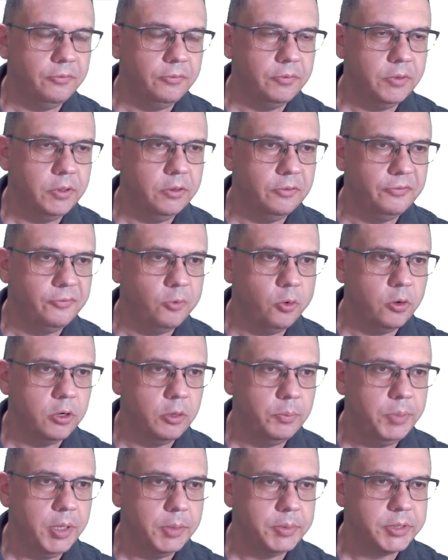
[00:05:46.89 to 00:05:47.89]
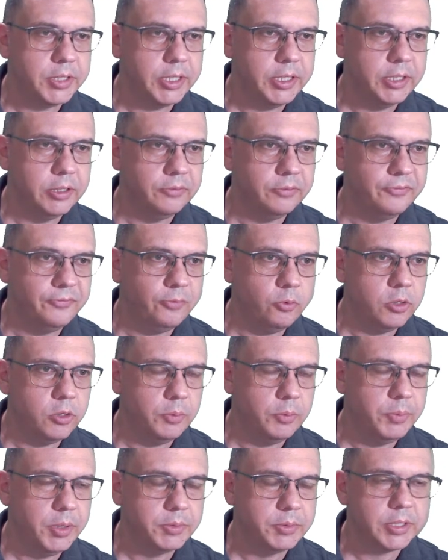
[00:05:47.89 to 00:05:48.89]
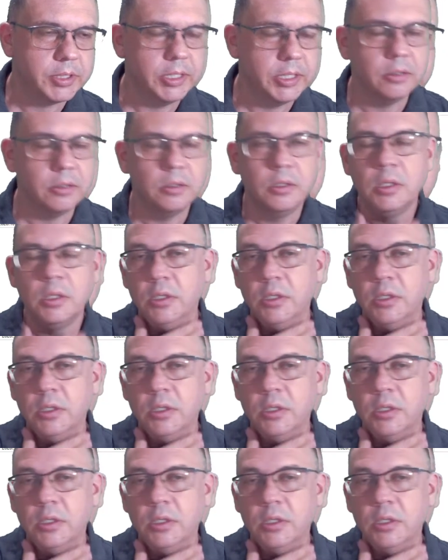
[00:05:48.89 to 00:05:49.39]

400 pips here, 400 pips there.